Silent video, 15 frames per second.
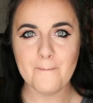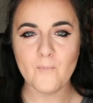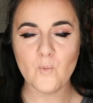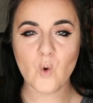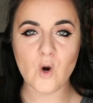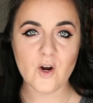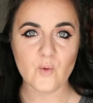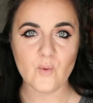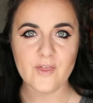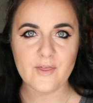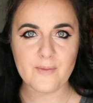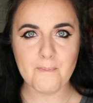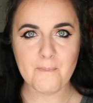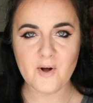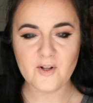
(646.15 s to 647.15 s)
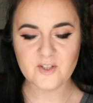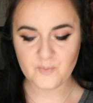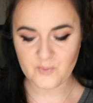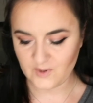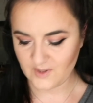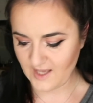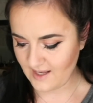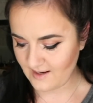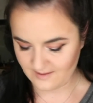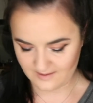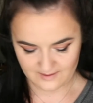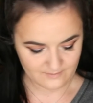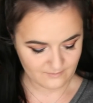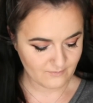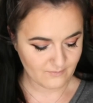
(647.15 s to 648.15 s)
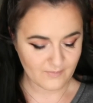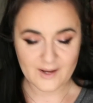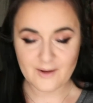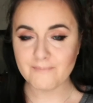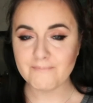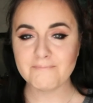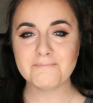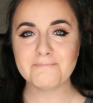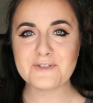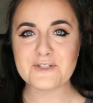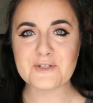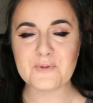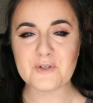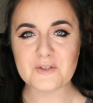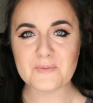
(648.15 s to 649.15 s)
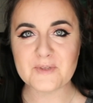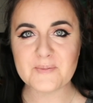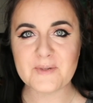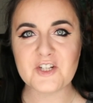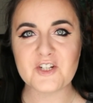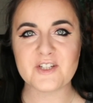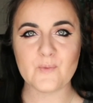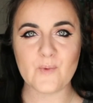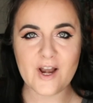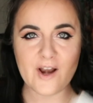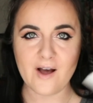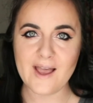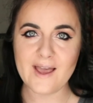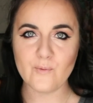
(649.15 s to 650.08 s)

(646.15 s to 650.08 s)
work with multiple and my disposable sponges and whatnot,